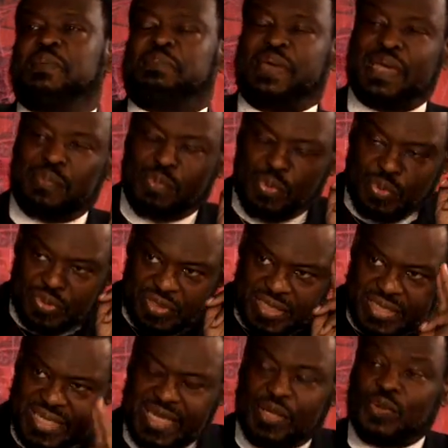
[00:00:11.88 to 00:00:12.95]
people were
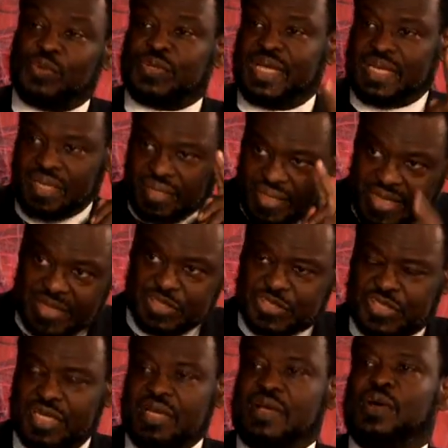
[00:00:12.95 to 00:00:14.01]
killed and lynched